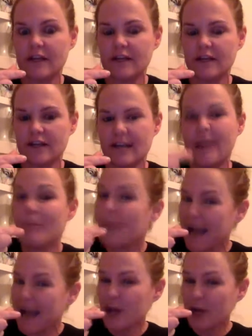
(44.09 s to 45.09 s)
Okay, it might
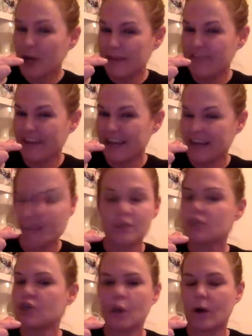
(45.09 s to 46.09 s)
look a bit funny, but
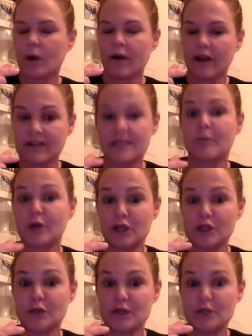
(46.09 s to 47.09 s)
don't worry because I'm going to do
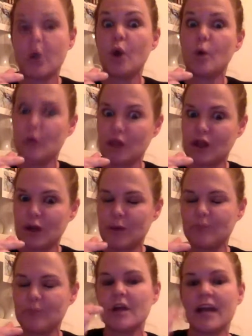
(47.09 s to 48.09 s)
it with you.
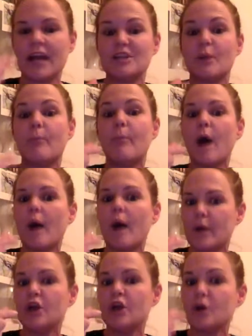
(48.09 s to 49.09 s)
Okay, so pop
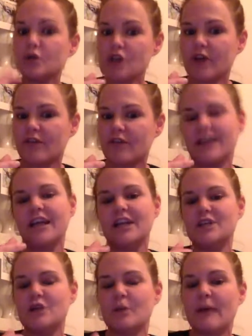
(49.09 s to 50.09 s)
your toffee into your
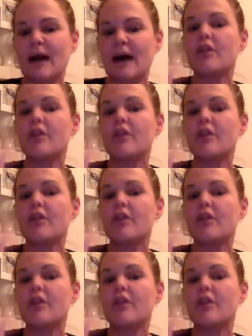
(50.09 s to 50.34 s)
mouth.